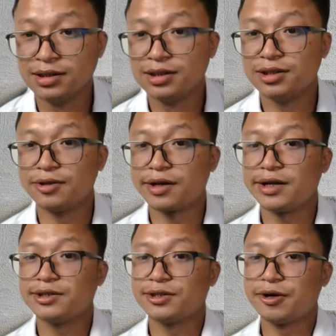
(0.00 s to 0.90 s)
Okay,
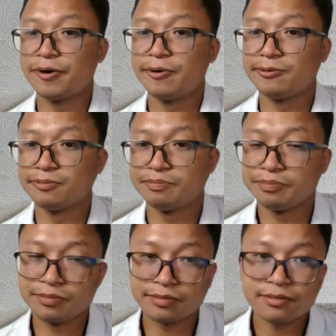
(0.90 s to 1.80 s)
so
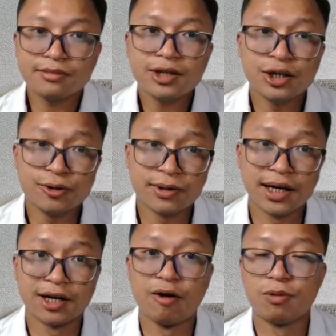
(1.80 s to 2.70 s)
you'll get
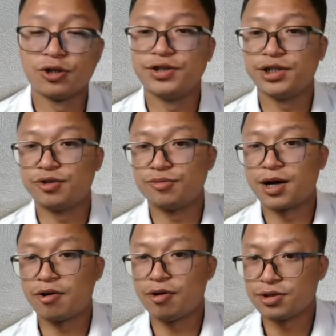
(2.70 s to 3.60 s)
opportunity
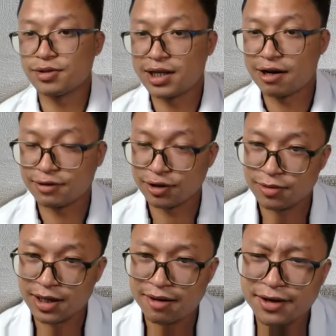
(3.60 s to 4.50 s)
tomorrow also, day after
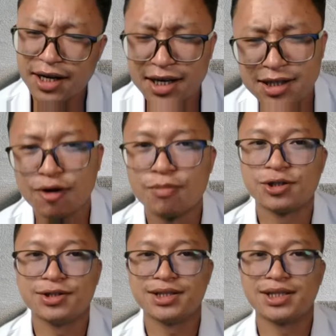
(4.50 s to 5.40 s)
tomorrow, every day is
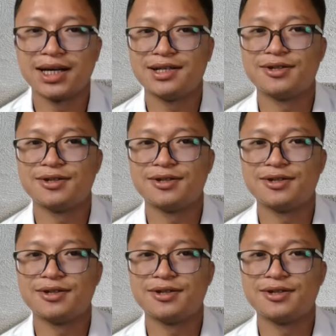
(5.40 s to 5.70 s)
opportunity guys.